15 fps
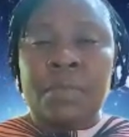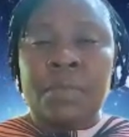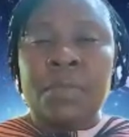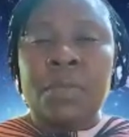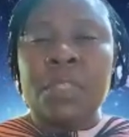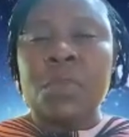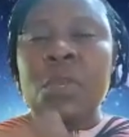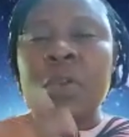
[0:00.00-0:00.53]

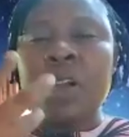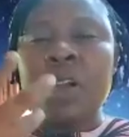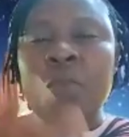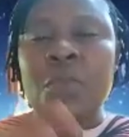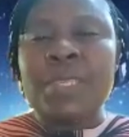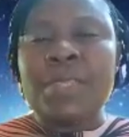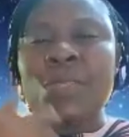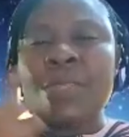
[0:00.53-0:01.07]
So it will come
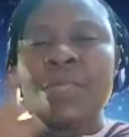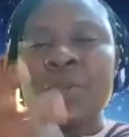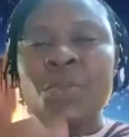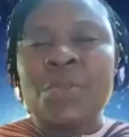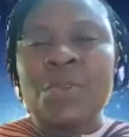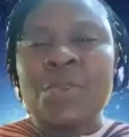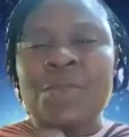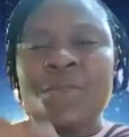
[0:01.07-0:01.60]
with a
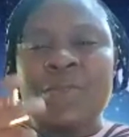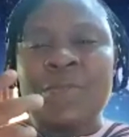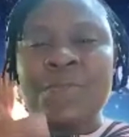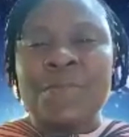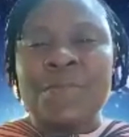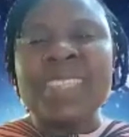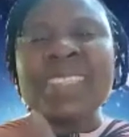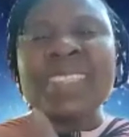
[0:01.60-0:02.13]
tone of
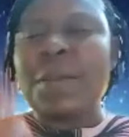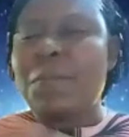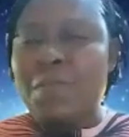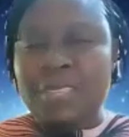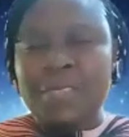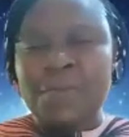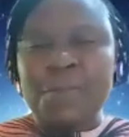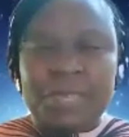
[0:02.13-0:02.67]

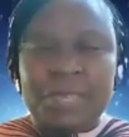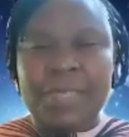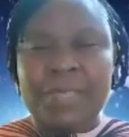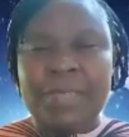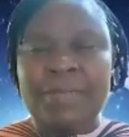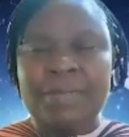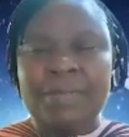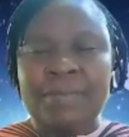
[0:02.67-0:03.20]
disappointment,
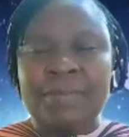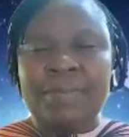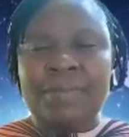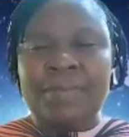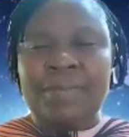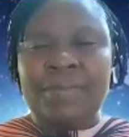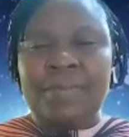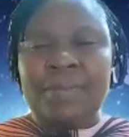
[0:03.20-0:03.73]

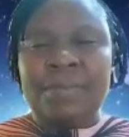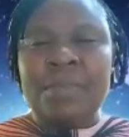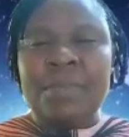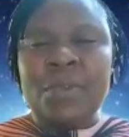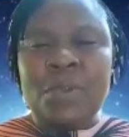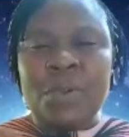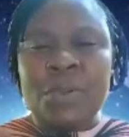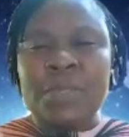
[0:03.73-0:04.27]

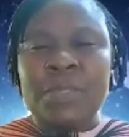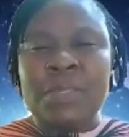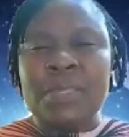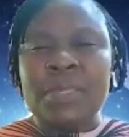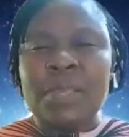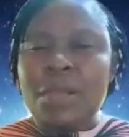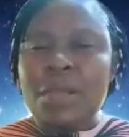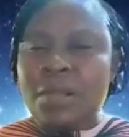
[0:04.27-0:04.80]

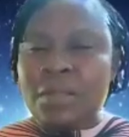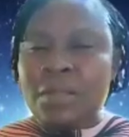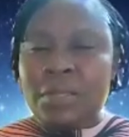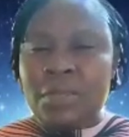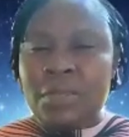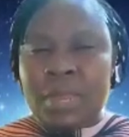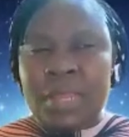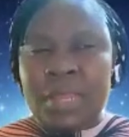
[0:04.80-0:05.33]
because
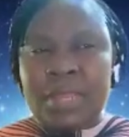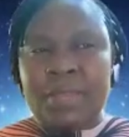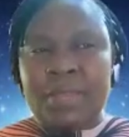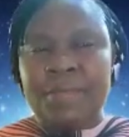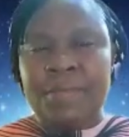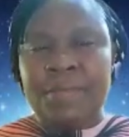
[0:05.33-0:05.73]
culturally,